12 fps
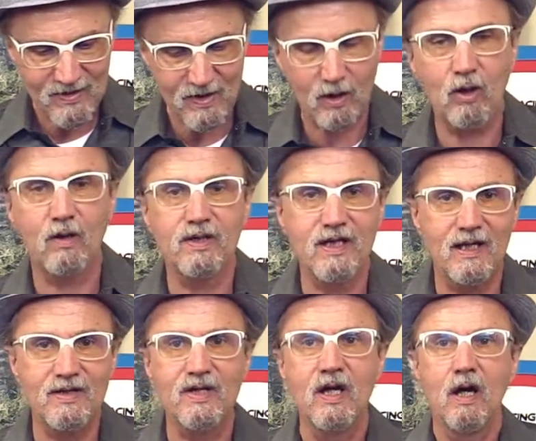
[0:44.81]
the
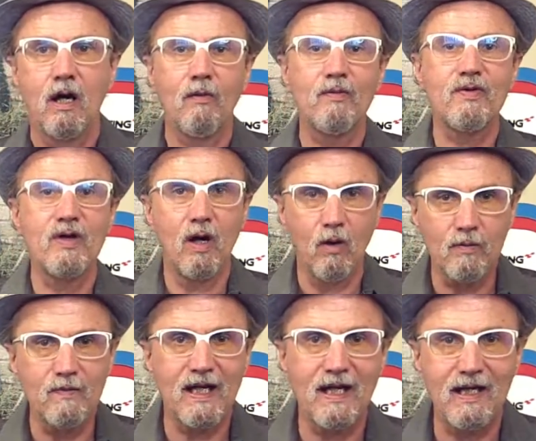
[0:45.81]
contents of the
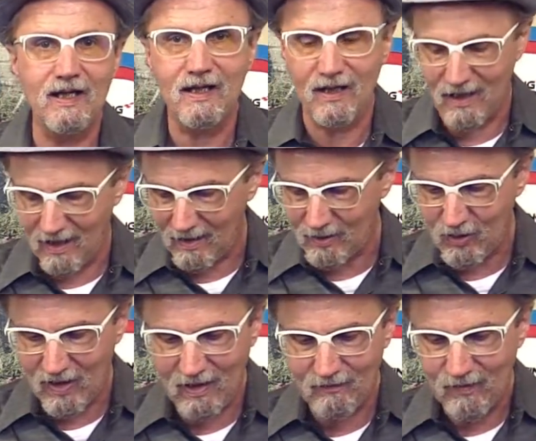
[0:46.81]
old mechanical hard
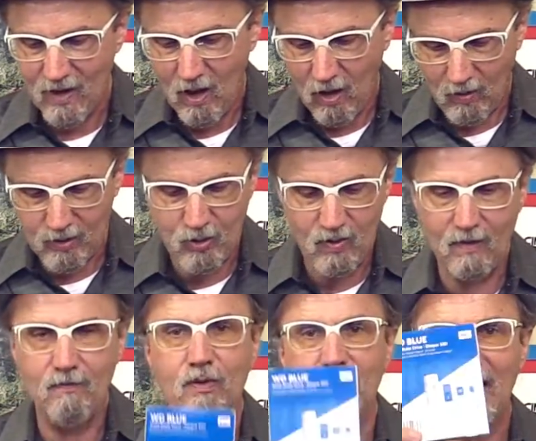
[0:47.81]
drive onto a
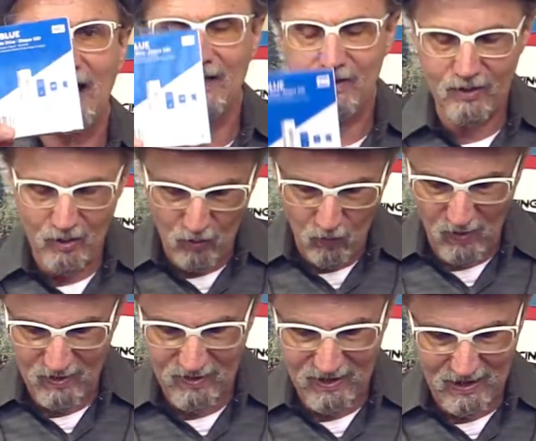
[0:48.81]
brand new
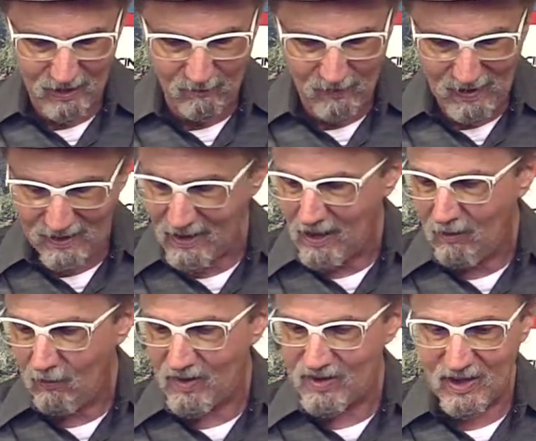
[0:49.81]
1 terabyte
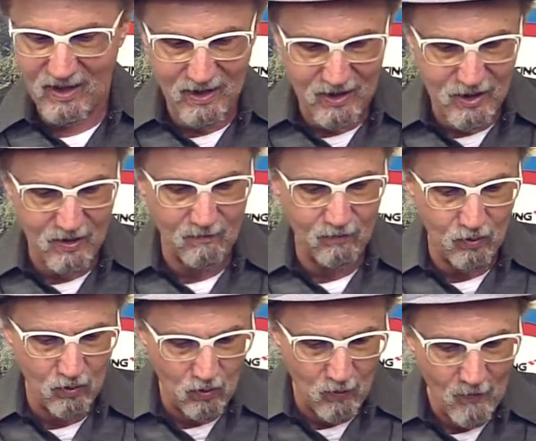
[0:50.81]
Western Digital
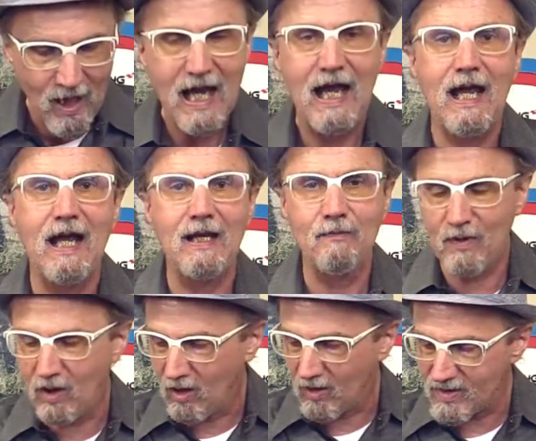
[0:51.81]
Blue, and
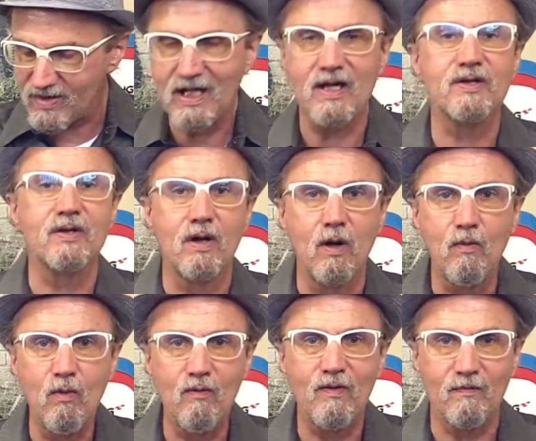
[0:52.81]
because there's no
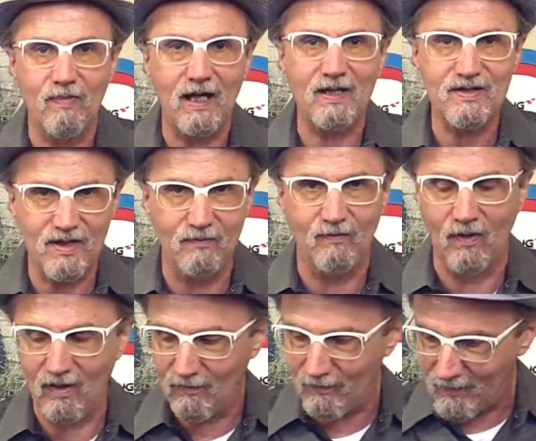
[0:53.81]
moving parts
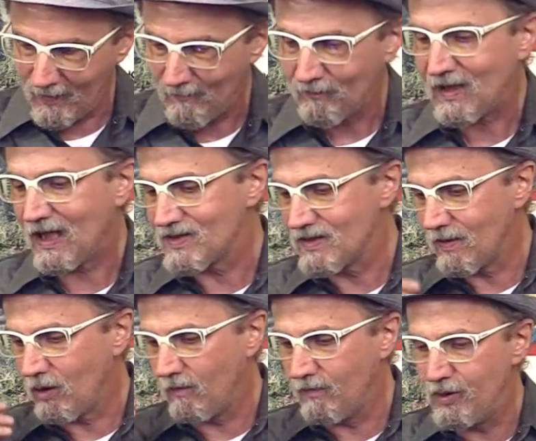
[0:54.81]
involved, the
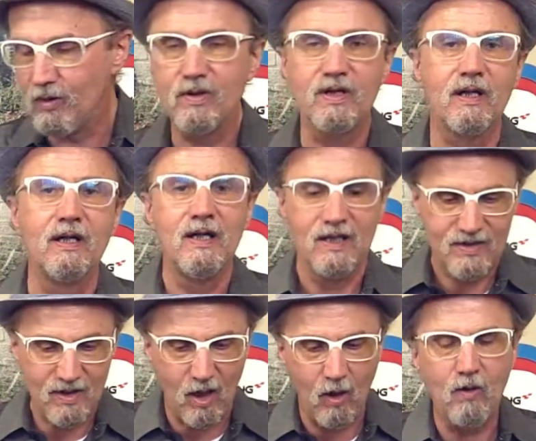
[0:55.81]
computer,
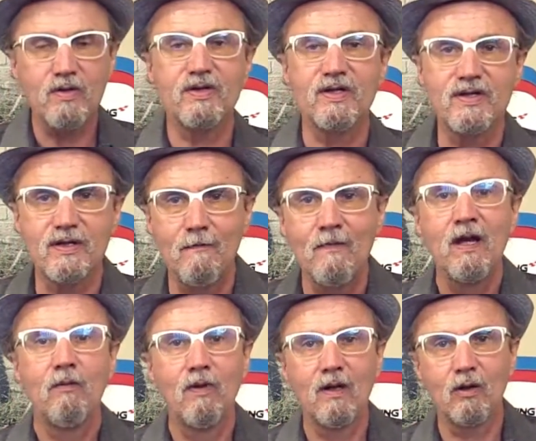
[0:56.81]
the whole system
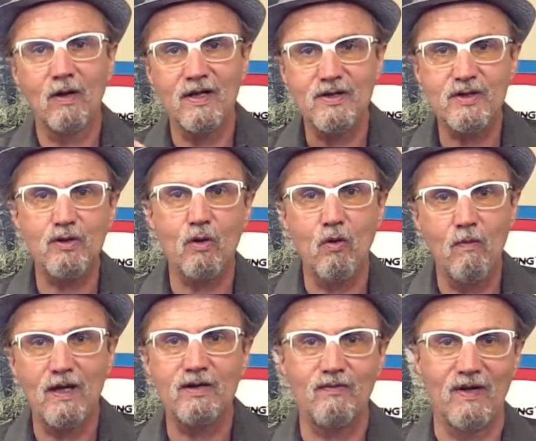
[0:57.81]
will run so
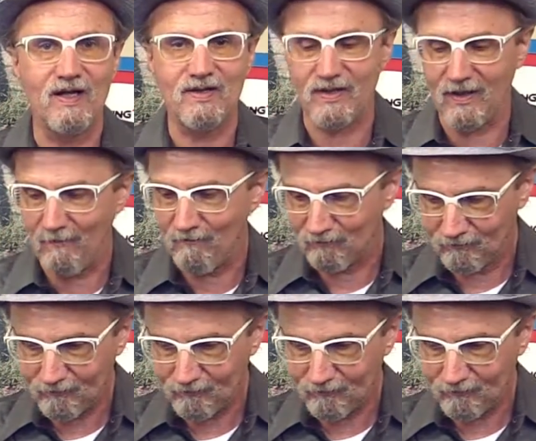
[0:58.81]
much faster.